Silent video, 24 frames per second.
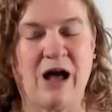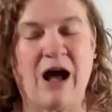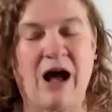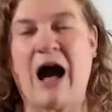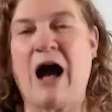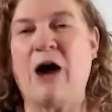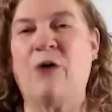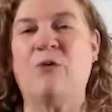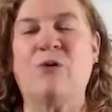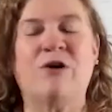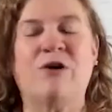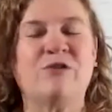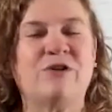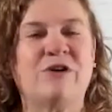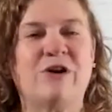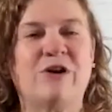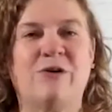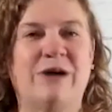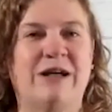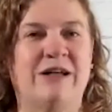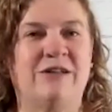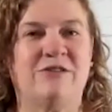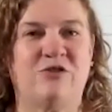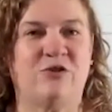I won't go
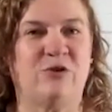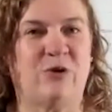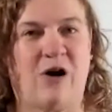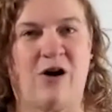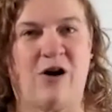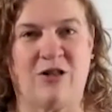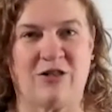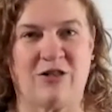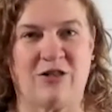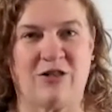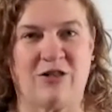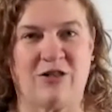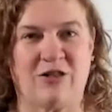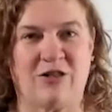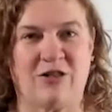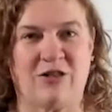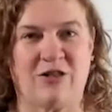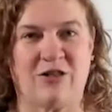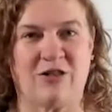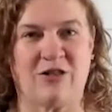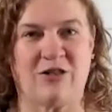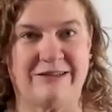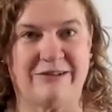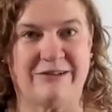into all of those
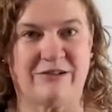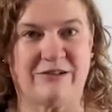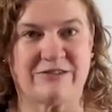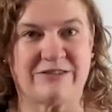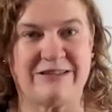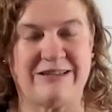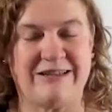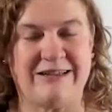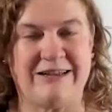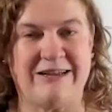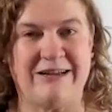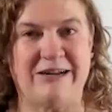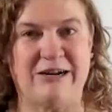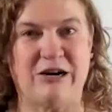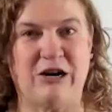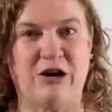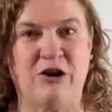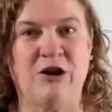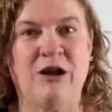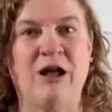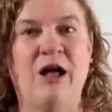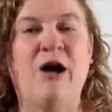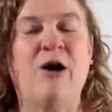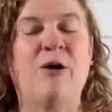details
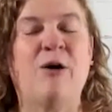here,